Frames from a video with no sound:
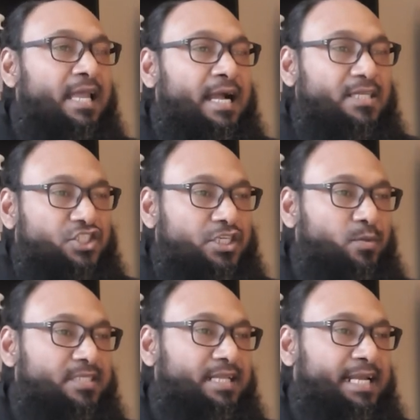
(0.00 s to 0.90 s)
and she
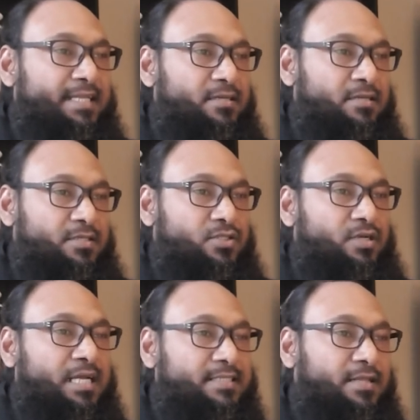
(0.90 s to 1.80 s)
was elected
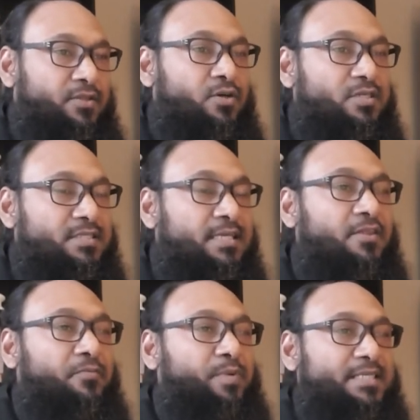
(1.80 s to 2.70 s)
as the
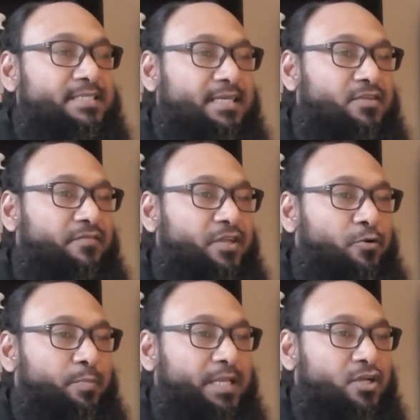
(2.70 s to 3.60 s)
13th president of the
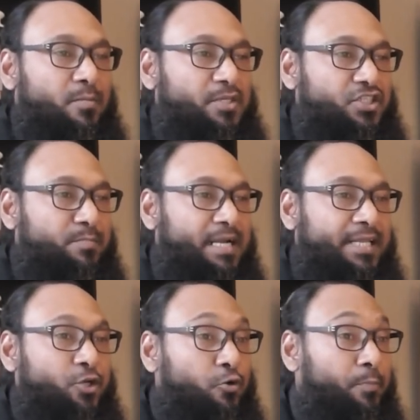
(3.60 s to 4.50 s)
European Commission by the
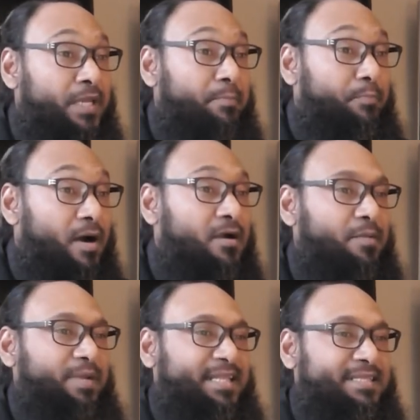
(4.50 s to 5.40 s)
European
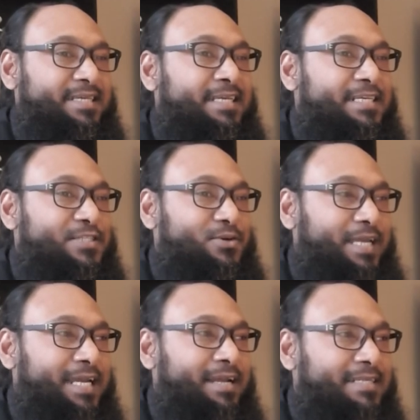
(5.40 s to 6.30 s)
Parliament. So
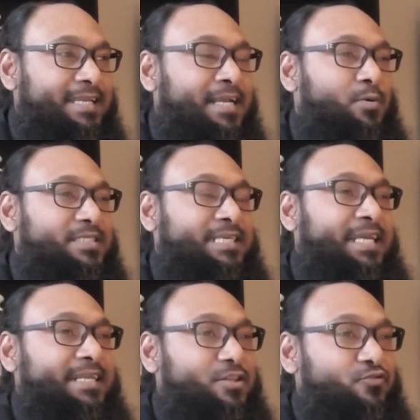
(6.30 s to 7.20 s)
here, as like I was
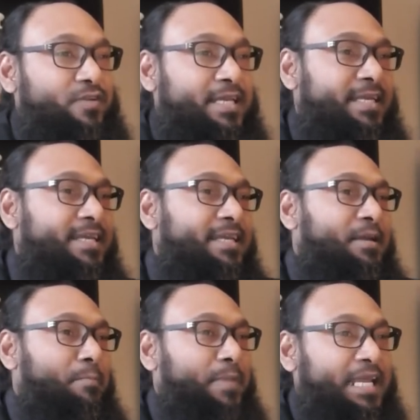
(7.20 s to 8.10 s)
saying, the three
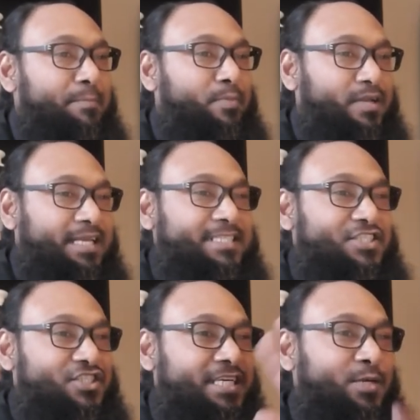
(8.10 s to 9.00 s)
main bodies,
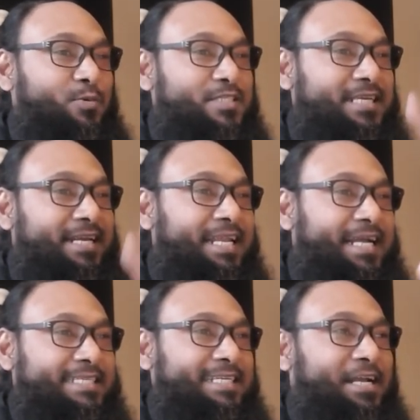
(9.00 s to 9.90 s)
she was
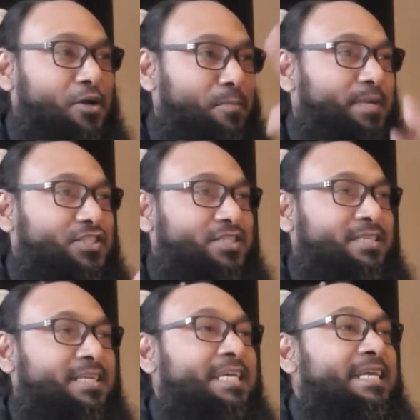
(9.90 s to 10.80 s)
elected. The
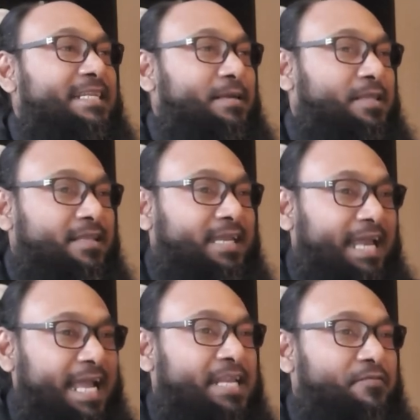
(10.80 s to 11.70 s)
Commission, the
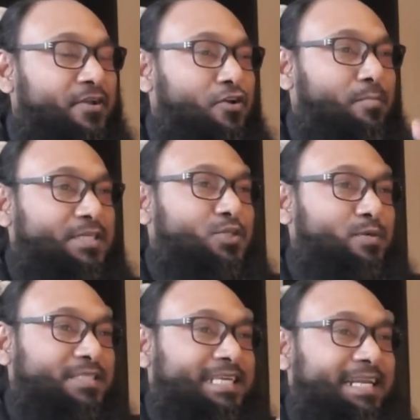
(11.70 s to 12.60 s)
head of the Commission
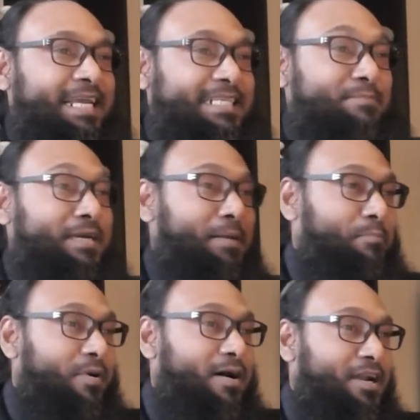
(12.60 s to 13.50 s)
was elected by the
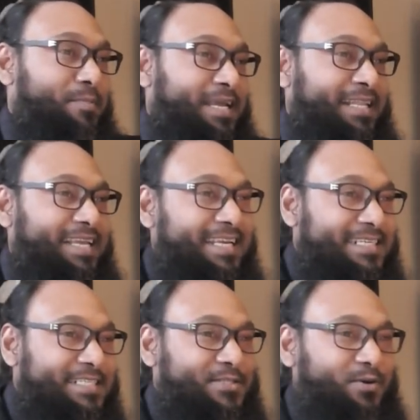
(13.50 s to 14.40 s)
Parliament.
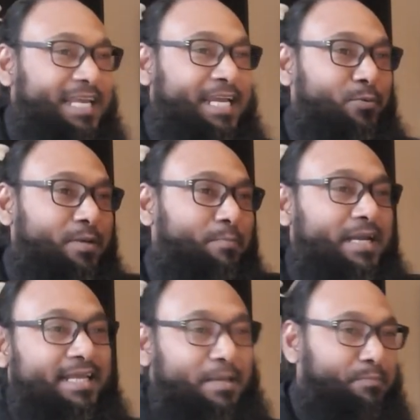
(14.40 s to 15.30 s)
So here we are
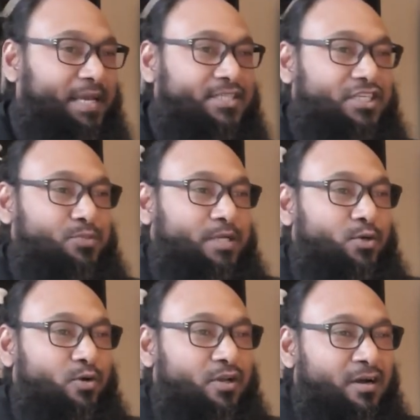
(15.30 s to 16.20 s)
building a picture as we
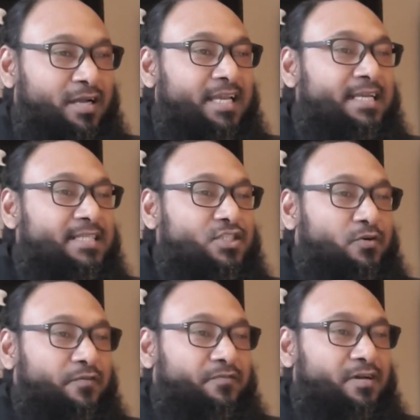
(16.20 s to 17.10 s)
go along.
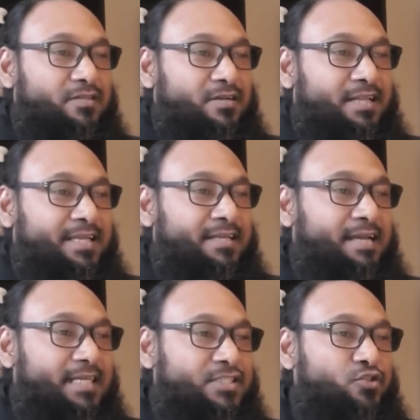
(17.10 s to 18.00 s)
So von der Leyen
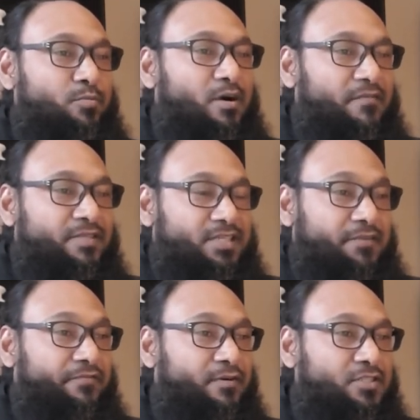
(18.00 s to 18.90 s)
assumed office on
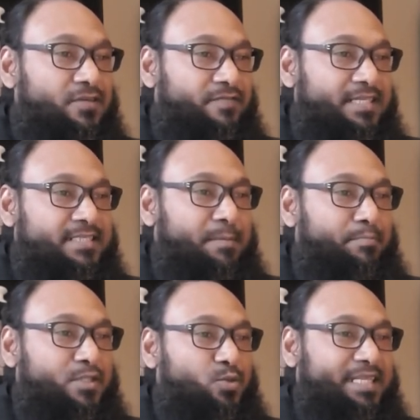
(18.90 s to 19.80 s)
the 1st of
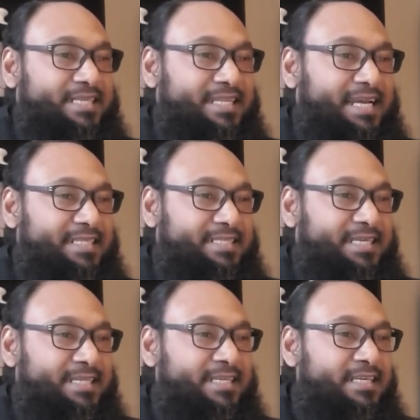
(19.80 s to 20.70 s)
December
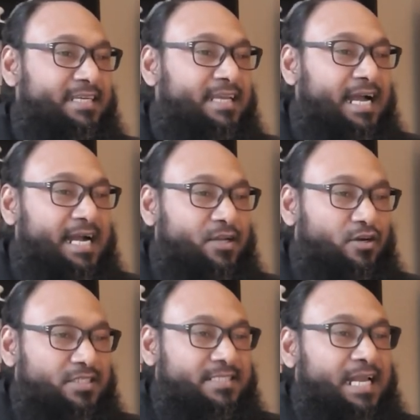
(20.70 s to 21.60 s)
2019. And
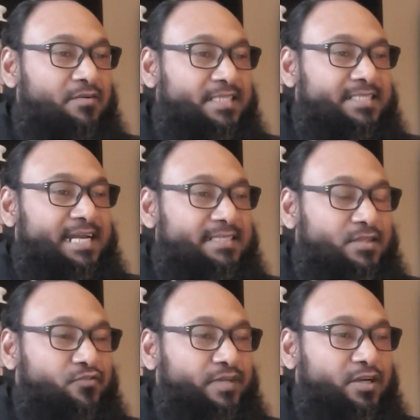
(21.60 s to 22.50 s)
her salary stands
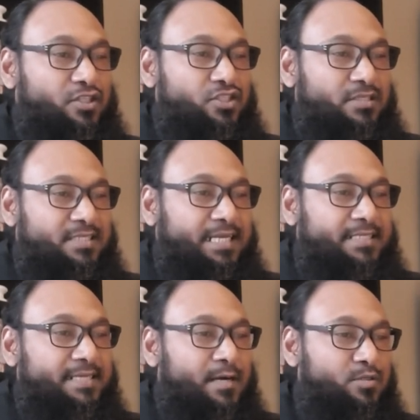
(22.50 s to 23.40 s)
at
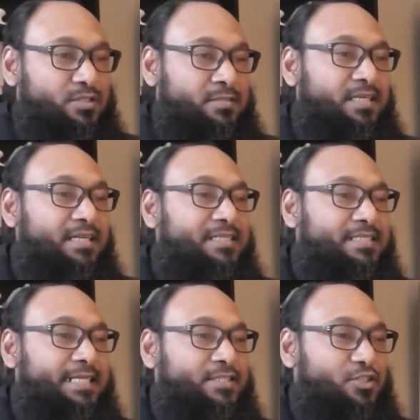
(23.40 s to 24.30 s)

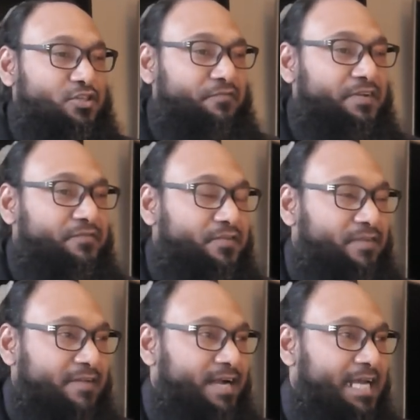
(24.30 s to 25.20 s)

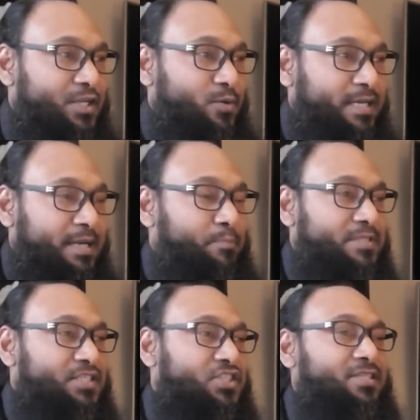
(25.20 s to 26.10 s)
306,655 annually, a
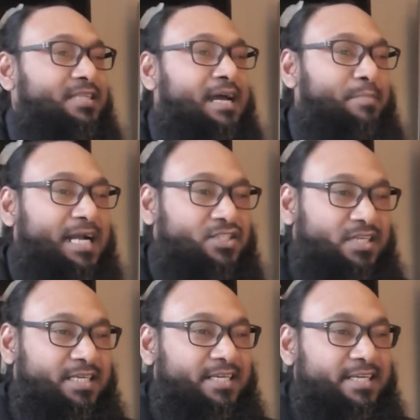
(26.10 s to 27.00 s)
position that I'm
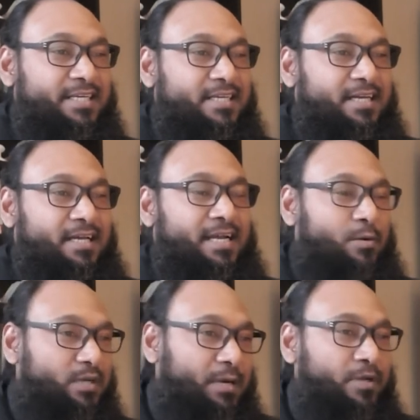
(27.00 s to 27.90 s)
actually I
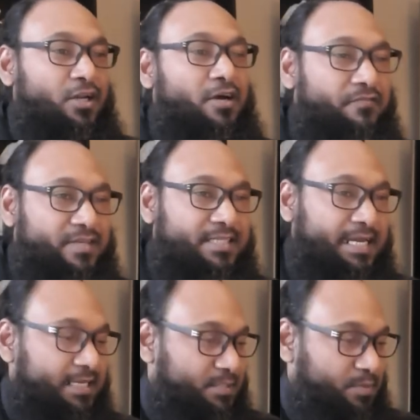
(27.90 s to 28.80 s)
would love to
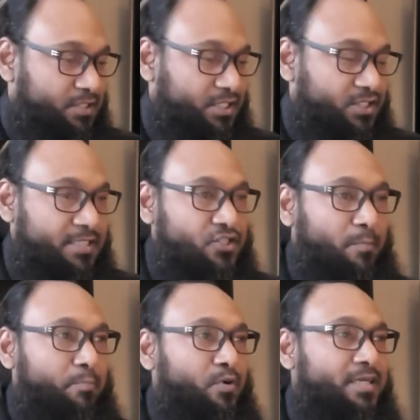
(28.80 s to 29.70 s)
take this position at
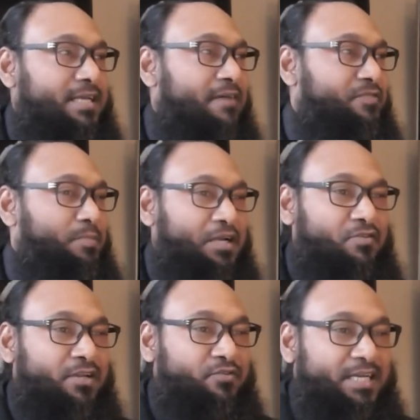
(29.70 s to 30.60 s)
some point after my
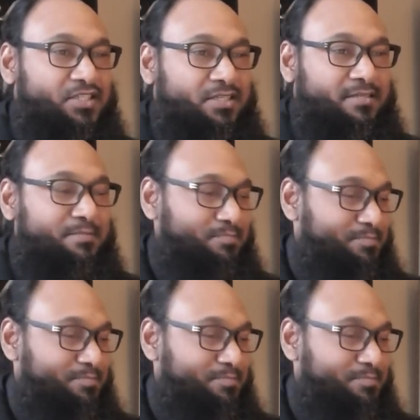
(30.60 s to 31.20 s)
graduation.